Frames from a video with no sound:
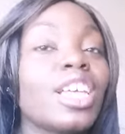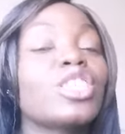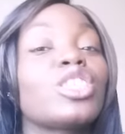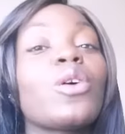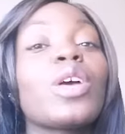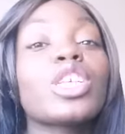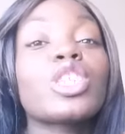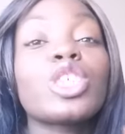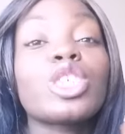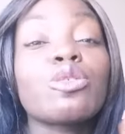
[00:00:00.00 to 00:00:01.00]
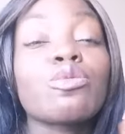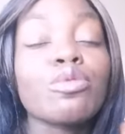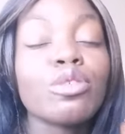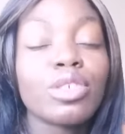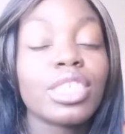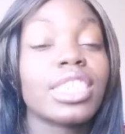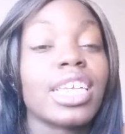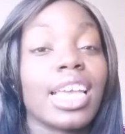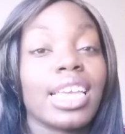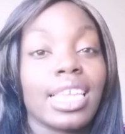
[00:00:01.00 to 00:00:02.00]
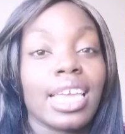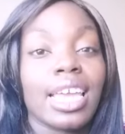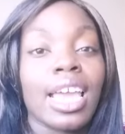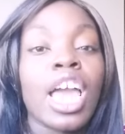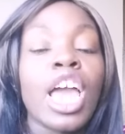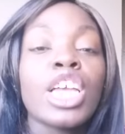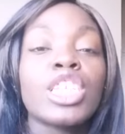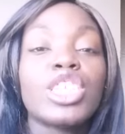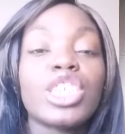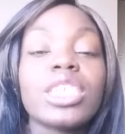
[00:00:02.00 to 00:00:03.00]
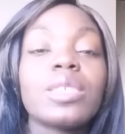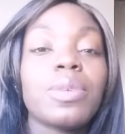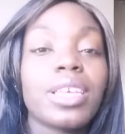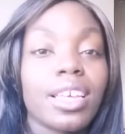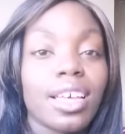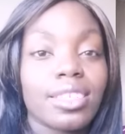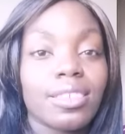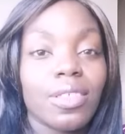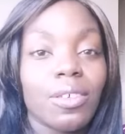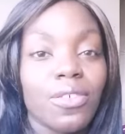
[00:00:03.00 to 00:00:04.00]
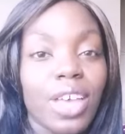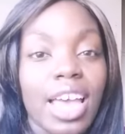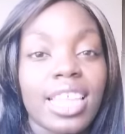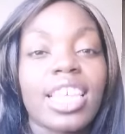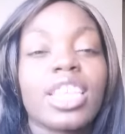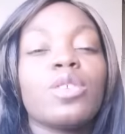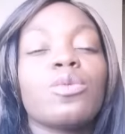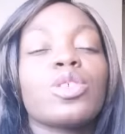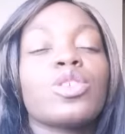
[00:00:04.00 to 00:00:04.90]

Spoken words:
so excruciating just because of the fact that he